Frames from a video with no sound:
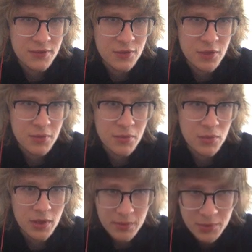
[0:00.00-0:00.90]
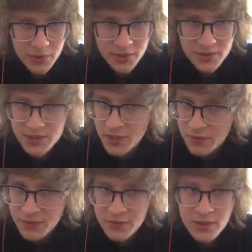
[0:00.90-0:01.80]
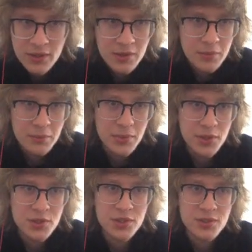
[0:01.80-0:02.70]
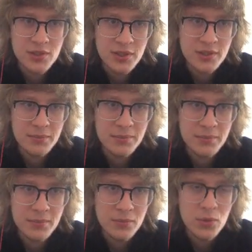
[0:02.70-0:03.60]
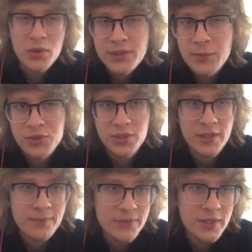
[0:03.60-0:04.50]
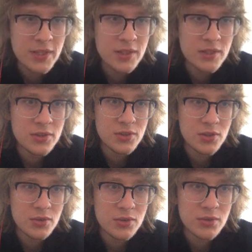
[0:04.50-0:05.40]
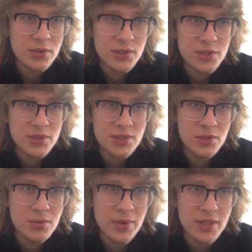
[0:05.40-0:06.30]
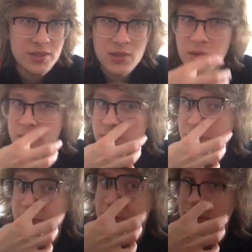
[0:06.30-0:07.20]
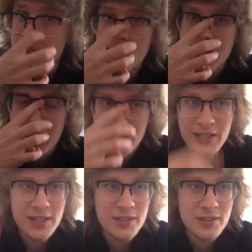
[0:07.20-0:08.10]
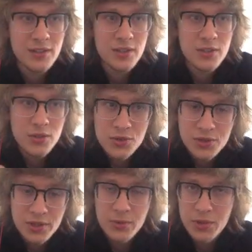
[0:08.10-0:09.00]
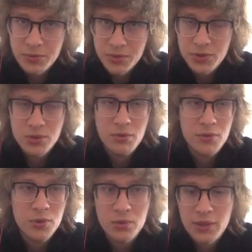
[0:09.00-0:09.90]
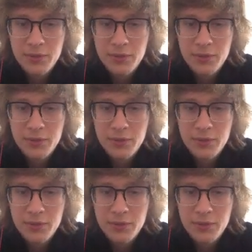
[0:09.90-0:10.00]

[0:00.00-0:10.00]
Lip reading: from our library itself, but are just well, demonstrating. So let's just erase all of this. And usually what you would do with your own